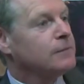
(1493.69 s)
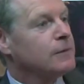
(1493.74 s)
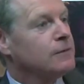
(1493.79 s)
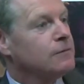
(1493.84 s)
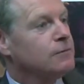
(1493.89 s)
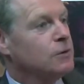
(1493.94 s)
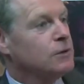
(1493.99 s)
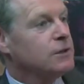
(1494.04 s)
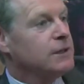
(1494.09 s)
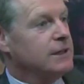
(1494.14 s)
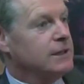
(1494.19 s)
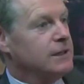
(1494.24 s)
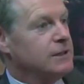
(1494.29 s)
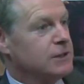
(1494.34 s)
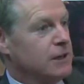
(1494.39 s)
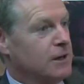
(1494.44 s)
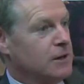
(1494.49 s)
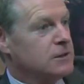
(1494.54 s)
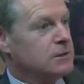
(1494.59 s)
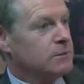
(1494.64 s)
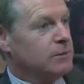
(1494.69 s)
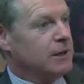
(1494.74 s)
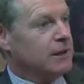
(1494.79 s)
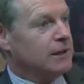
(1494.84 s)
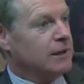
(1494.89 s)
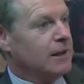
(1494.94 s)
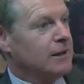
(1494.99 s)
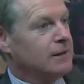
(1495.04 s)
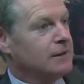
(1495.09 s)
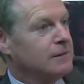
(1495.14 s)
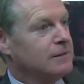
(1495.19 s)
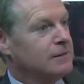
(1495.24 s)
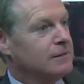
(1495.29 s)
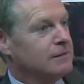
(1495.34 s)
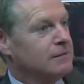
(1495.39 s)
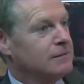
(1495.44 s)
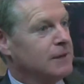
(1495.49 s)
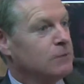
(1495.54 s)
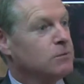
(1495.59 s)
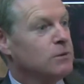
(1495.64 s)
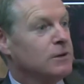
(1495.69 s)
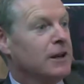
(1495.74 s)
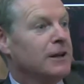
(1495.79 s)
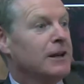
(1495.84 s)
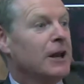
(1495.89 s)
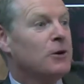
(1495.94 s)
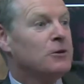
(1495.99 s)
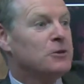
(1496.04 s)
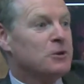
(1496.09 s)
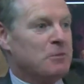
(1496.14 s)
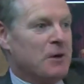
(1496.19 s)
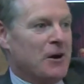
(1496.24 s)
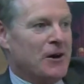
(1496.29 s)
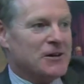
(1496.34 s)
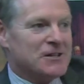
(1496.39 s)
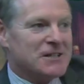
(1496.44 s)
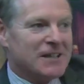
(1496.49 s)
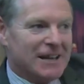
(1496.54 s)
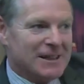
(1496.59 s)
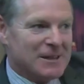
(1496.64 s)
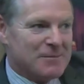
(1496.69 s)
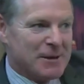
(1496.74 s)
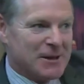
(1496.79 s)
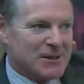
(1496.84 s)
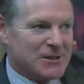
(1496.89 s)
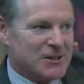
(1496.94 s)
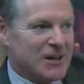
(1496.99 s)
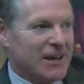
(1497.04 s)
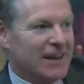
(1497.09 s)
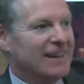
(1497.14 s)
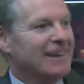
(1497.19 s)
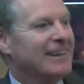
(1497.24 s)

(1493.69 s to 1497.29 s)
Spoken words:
4 teenage girls coming like that will allow their parents to get the picture taken,